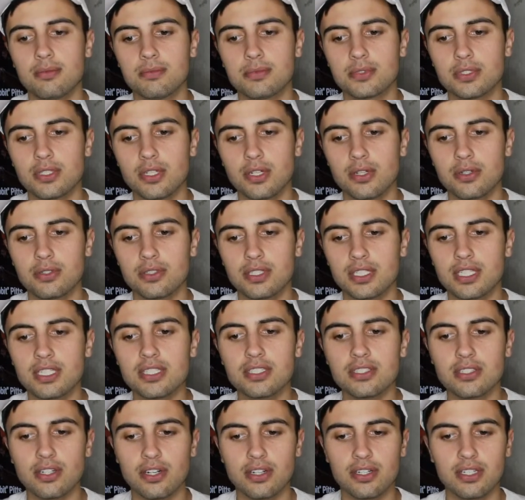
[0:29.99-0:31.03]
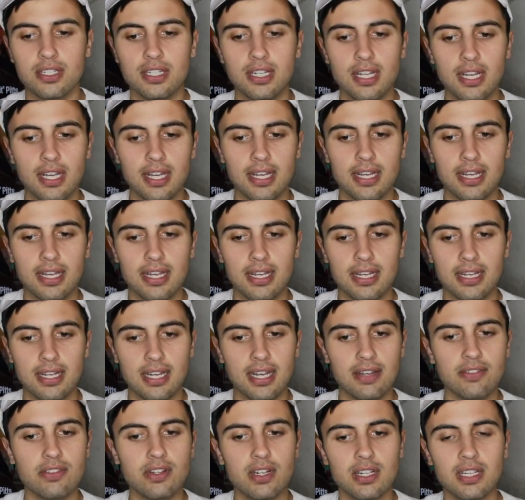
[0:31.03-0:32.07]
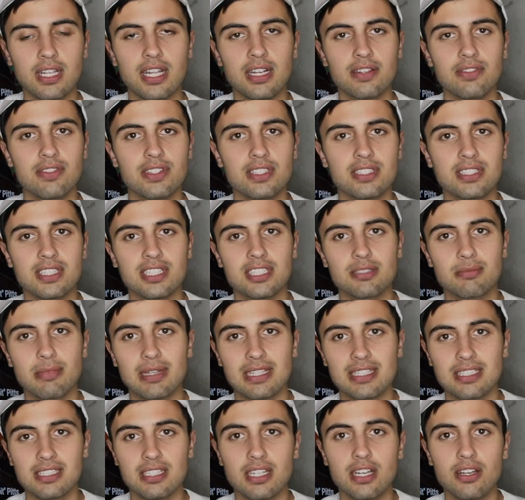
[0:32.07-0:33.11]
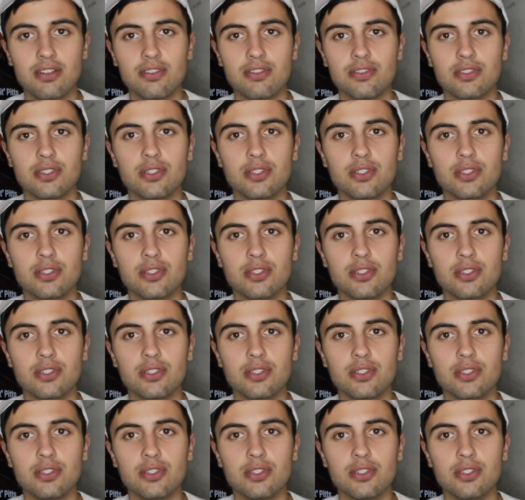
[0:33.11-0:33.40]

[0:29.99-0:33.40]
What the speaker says: So to get started, I've done a lot of these things myself.